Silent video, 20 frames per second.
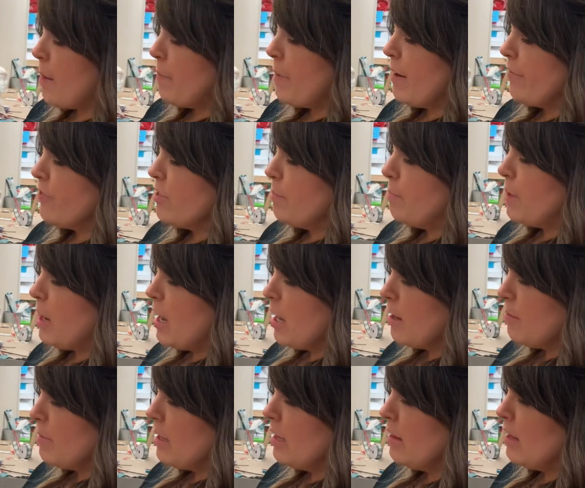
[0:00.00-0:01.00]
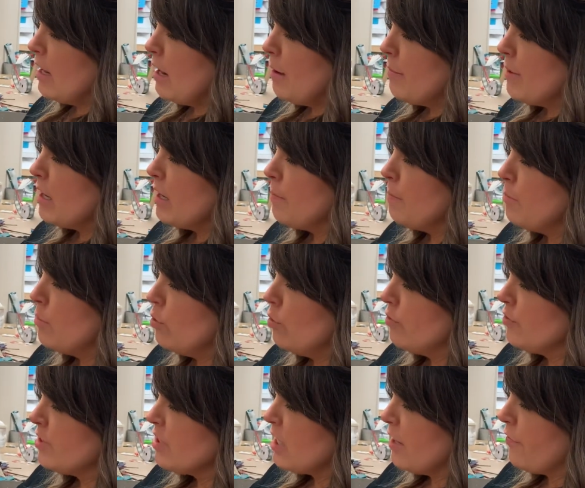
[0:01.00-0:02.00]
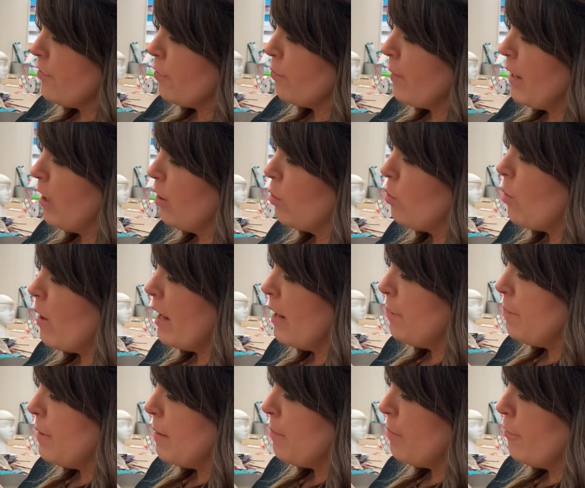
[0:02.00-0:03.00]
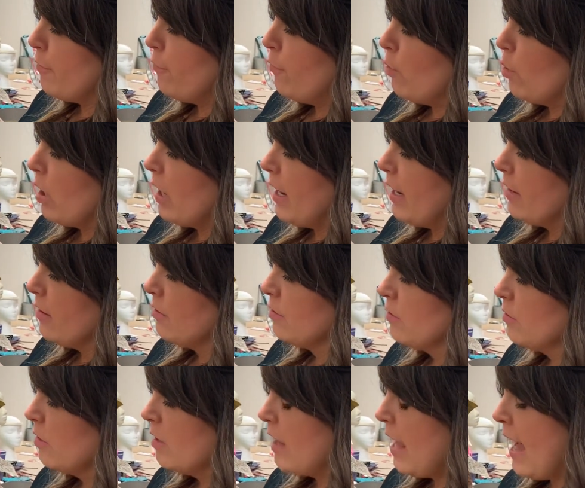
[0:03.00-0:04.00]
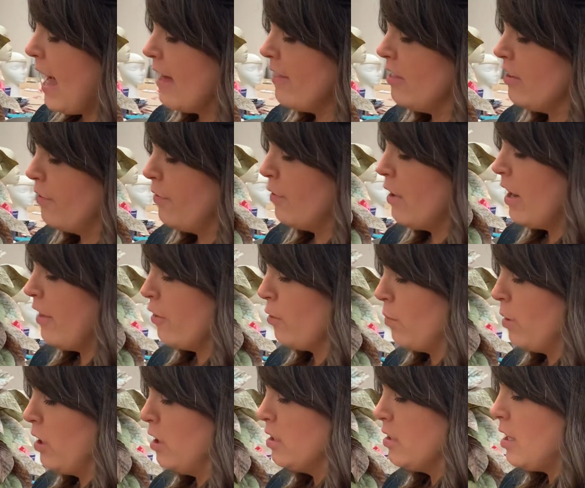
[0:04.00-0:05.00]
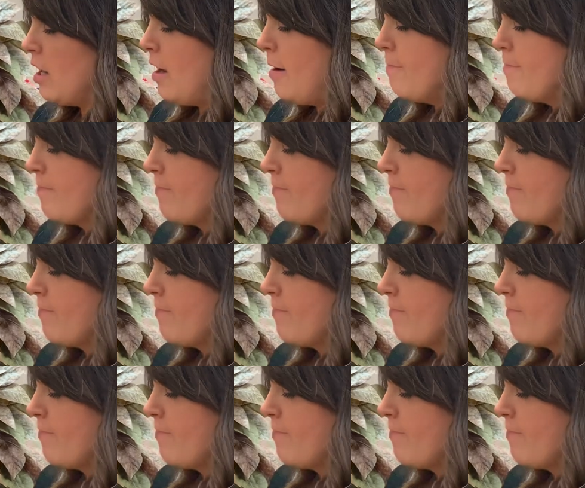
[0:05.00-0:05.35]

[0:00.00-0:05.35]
off the bottom and then I'm going to move stuff around quite a bit before I add the other one on top.